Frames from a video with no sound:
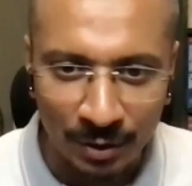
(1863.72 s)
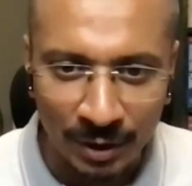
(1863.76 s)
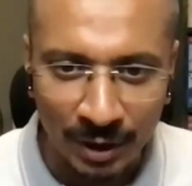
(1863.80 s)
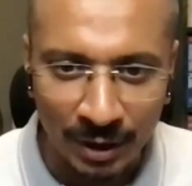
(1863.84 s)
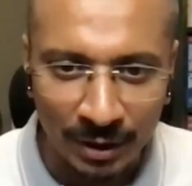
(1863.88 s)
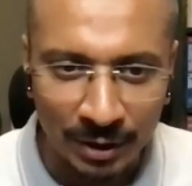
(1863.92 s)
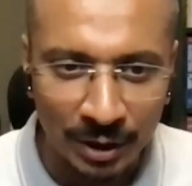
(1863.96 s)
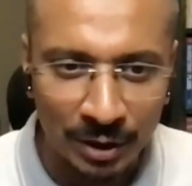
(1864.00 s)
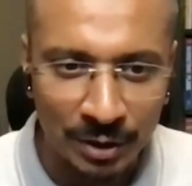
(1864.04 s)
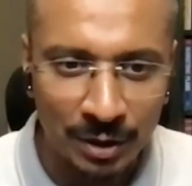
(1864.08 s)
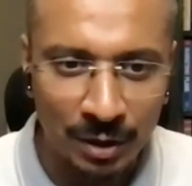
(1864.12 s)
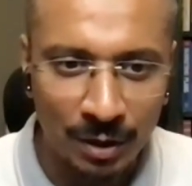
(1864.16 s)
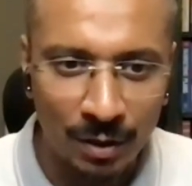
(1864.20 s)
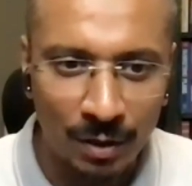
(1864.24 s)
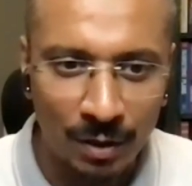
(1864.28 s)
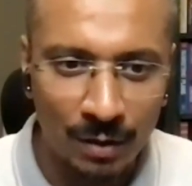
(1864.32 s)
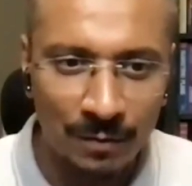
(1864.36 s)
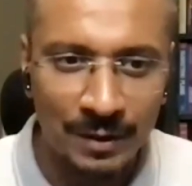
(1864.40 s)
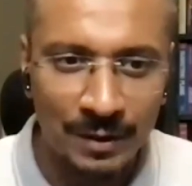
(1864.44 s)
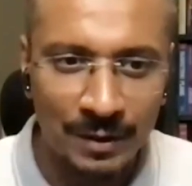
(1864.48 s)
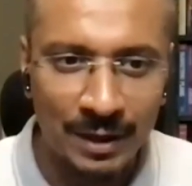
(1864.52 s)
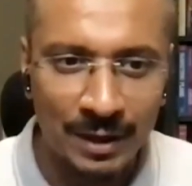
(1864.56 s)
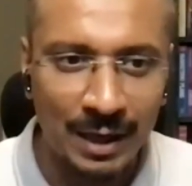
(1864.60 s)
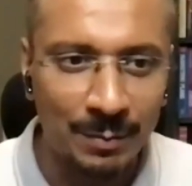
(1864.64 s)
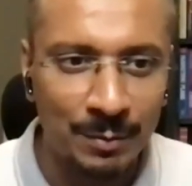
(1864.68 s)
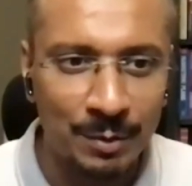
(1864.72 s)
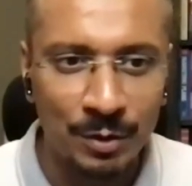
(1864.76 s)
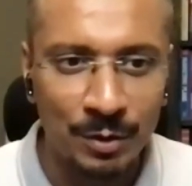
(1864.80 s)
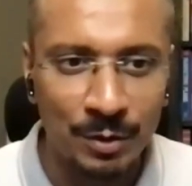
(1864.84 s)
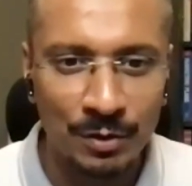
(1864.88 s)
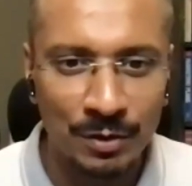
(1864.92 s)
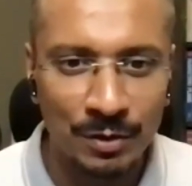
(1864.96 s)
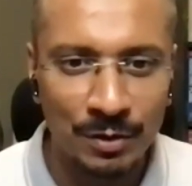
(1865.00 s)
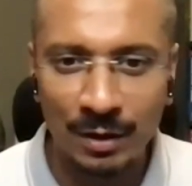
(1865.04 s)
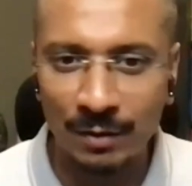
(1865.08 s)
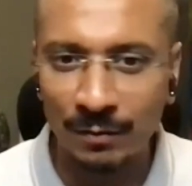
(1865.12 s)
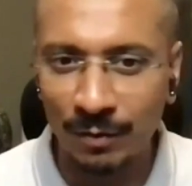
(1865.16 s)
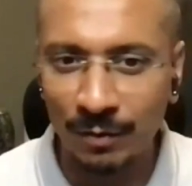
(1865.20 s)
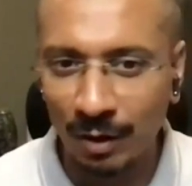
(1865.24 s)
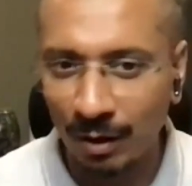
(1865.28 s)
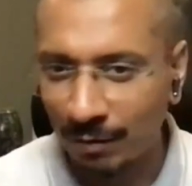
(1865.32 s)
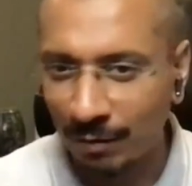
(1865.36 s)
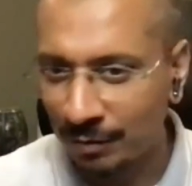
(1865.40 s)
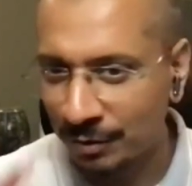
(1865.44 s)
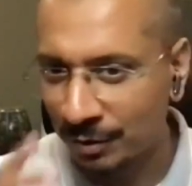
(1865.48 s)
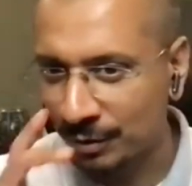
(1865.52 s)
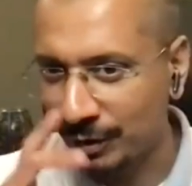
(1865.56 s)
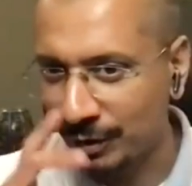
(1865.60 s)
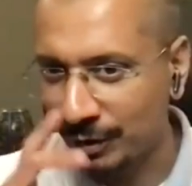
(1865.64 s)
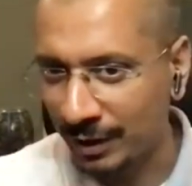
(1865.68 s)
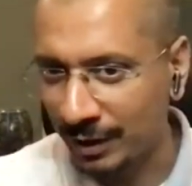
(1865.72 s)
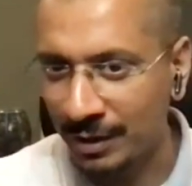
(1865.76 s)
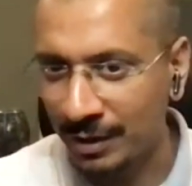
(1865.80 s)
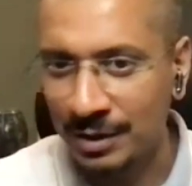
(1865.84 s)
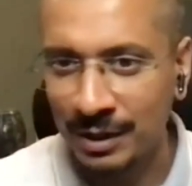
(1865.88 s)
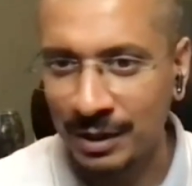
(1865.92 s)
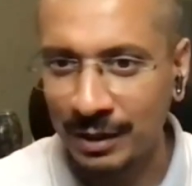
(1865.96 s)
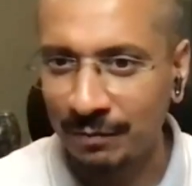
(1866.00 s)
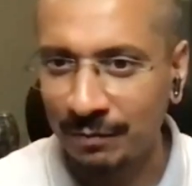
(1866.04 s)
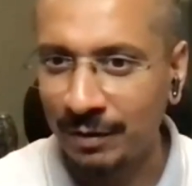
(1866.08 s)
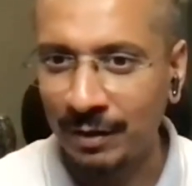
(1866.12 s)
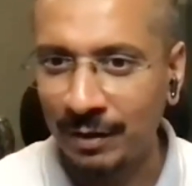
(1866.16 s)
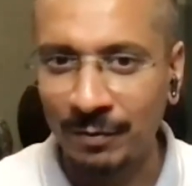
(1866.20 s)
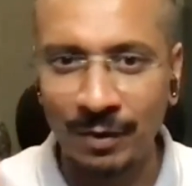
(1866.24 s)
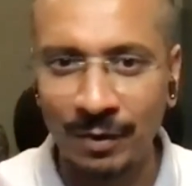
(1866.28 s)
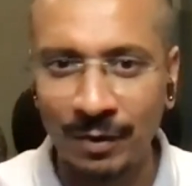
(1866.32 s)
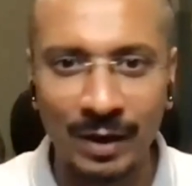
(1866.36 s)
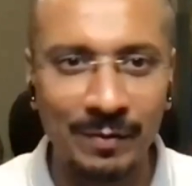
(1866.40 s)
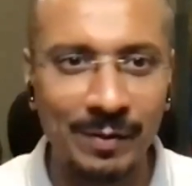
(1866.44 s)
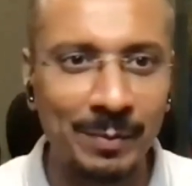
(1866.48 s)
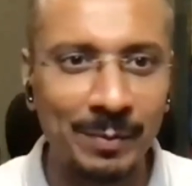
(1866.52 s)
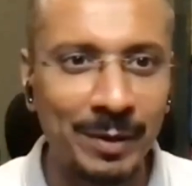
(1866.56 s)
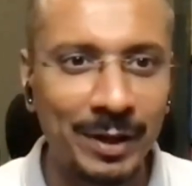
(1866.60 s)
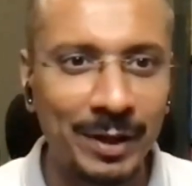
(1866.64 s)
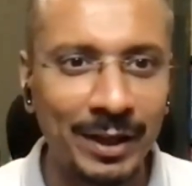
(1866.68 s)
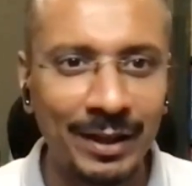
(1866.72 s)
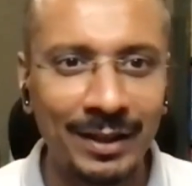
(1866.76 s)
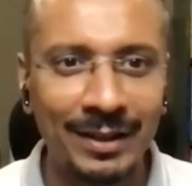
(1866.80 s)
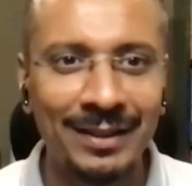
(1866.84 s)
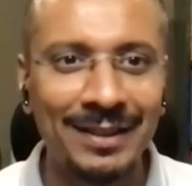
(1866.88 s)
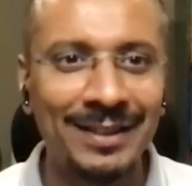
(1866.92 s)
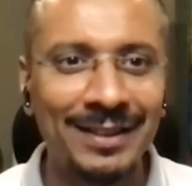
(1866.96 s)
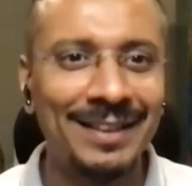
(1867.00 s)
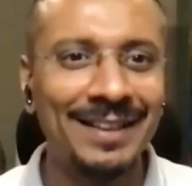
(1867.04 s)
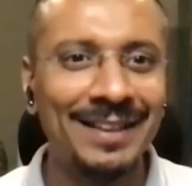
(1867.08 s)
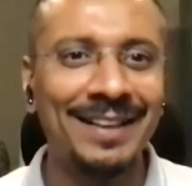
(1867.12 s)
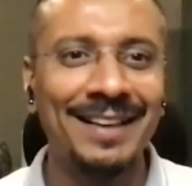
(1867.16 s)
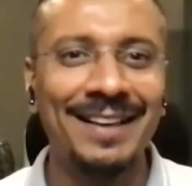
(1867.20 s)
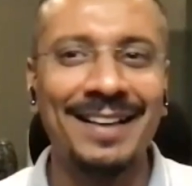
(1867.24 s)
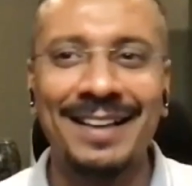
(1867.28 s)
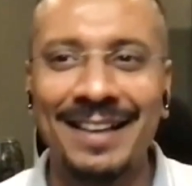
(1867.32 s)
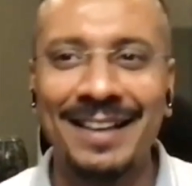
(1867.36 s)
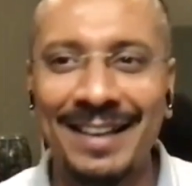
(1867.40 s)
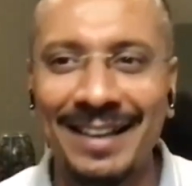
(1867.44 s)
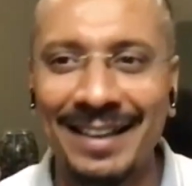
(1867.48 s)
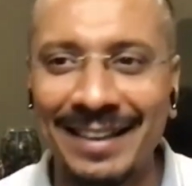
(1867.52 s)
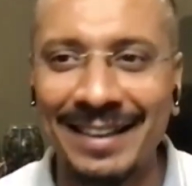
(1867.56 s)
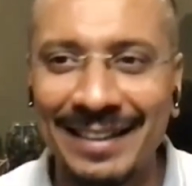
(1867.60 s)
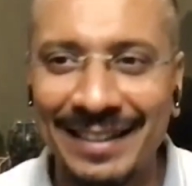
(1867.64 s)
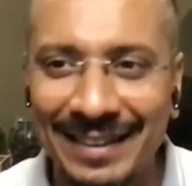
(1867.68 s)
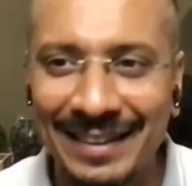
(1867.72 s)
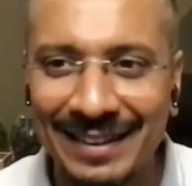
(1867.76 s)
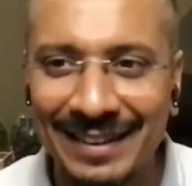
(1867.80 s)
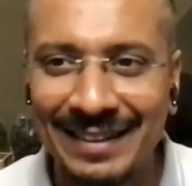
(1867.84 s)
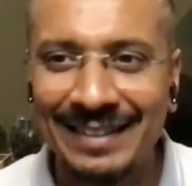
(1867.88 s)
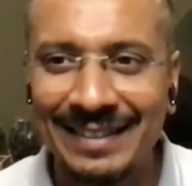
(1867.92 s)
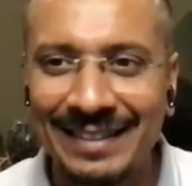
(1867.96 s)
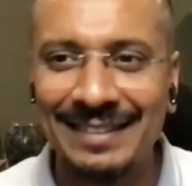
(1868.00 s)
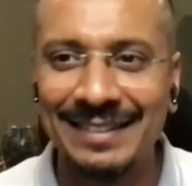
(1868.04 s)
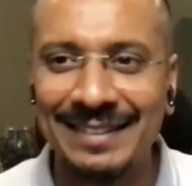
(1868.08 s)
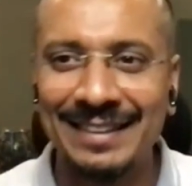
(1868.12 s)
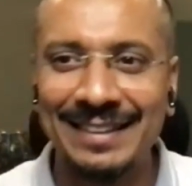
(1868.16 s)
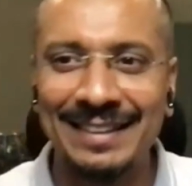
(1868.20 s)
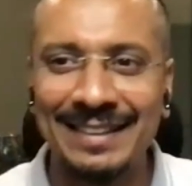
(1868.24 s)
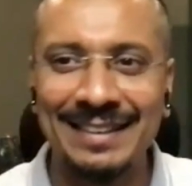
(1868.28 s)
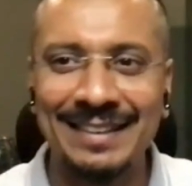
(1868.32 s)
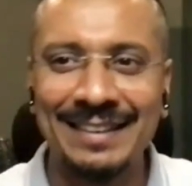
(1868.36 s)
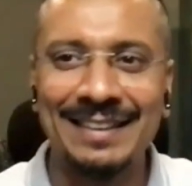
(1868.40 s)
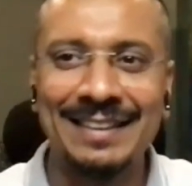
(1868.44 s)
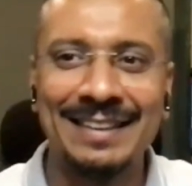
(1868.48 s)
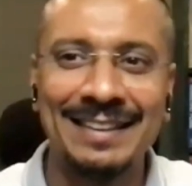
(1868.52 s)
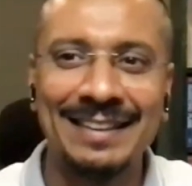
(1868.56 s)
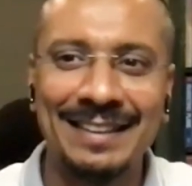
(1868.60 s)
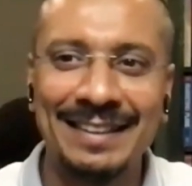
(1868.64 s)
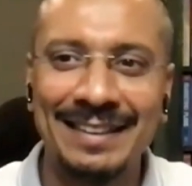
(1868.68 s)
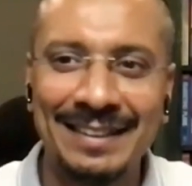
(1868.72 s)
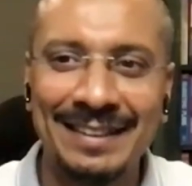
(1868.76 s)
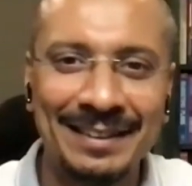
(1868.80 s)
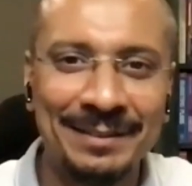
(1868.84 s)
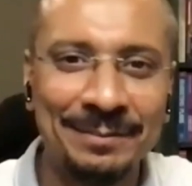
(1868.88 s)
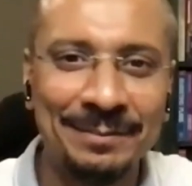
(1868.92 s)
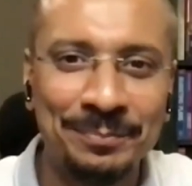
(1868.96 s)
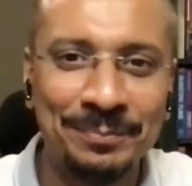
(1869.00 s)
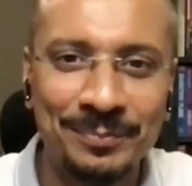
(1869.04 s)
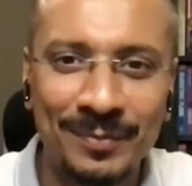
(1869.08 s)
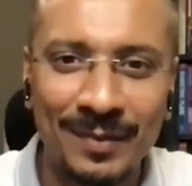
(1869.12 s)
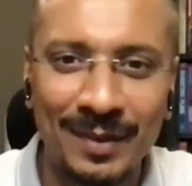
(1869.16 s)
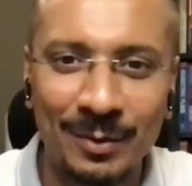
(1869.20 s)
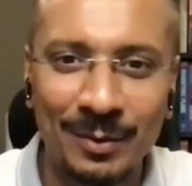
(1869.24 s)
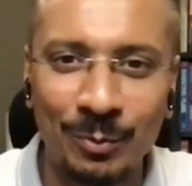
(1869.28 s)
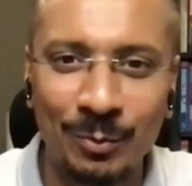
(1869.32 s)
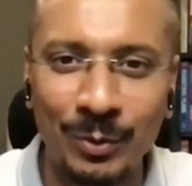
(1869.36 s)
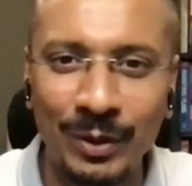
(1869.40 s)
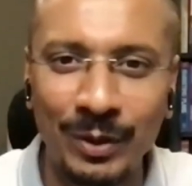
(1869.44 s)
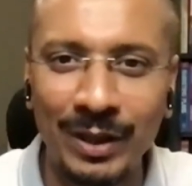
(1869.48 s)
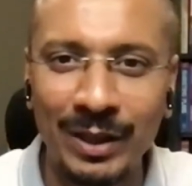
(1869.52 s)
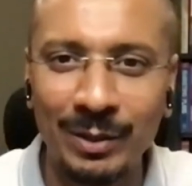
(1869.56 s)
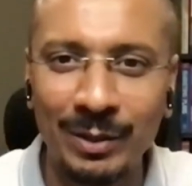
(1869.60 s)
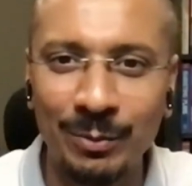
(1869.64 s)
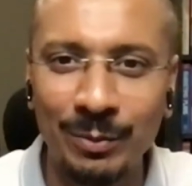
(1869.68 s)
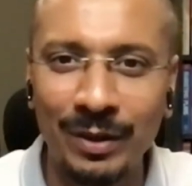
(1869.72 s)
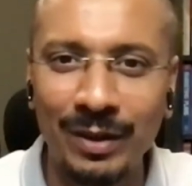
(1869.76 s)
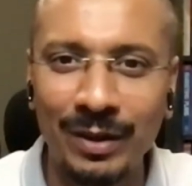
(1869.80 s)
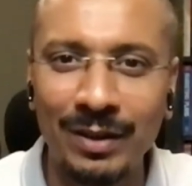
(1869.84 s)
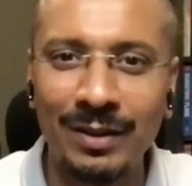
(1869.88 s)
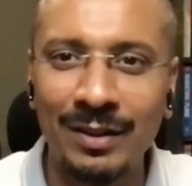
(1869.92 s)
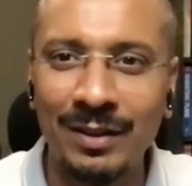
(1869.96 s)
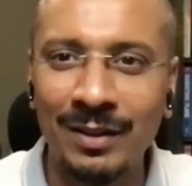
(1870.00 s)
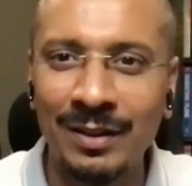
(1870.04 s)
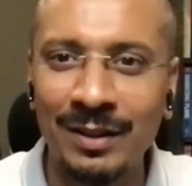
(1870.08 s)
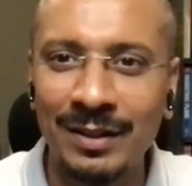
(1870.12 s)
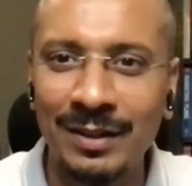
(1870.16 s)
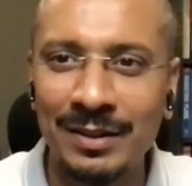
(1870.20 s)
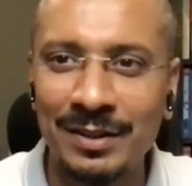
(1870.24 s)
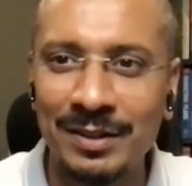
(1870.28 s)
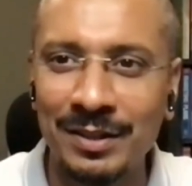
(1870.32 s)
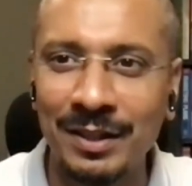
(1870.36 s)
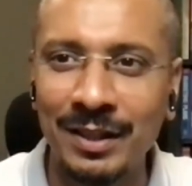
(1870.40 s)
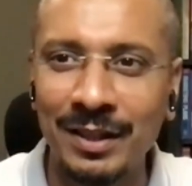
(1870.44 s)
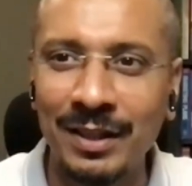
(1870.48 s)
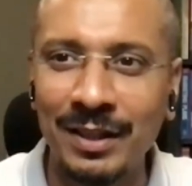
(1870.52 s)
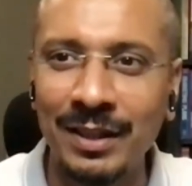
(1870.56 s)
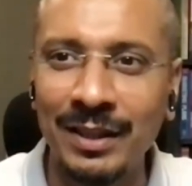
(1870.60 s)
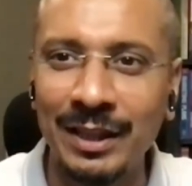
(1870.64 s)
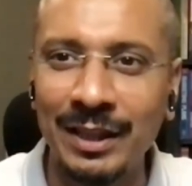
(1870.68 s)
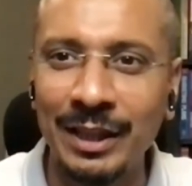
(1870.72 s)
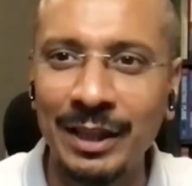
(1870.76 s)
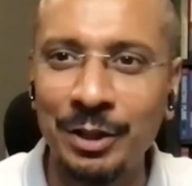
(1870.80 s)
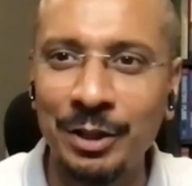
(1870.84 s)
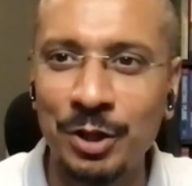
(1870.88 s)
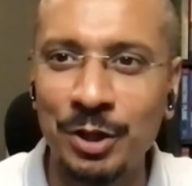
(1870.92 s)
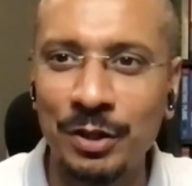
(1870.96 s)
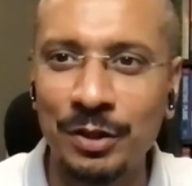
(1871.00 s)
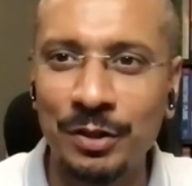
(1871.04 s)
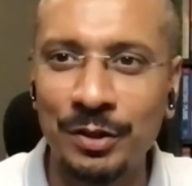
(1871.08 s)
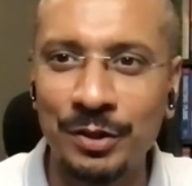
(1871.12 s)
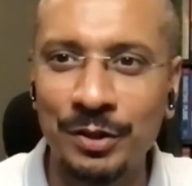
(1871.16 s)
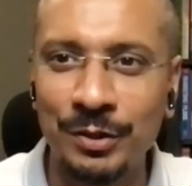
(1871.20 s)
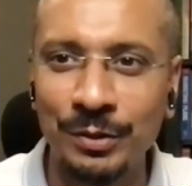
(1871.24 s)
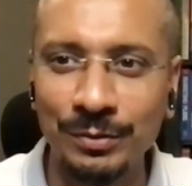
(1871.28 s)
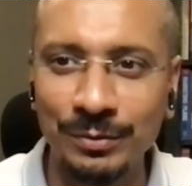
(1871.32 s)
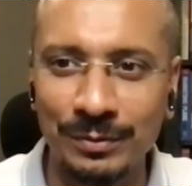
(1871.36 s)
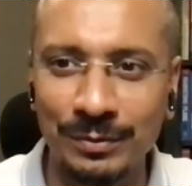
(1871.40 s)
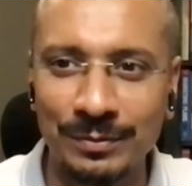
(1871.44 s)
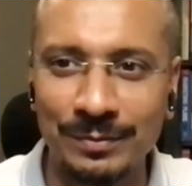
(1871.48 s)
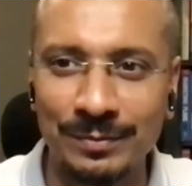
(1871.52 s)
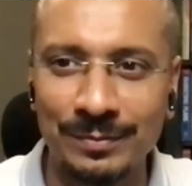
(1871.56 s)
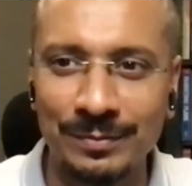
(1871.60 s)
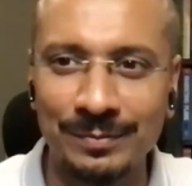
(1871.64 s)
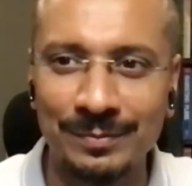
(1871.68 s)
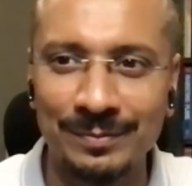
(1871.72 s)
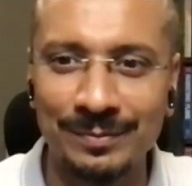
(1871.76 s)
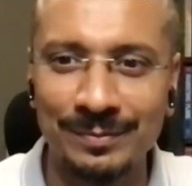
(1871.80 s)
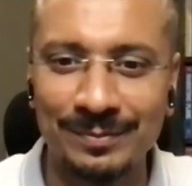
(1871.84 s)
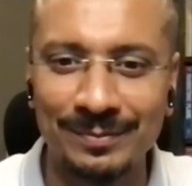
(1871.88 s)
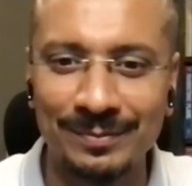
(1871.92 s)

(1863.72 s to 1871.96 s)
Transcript: don't think there's a lot of time zones involved, so it is evening for everybody. And we will see each other soon.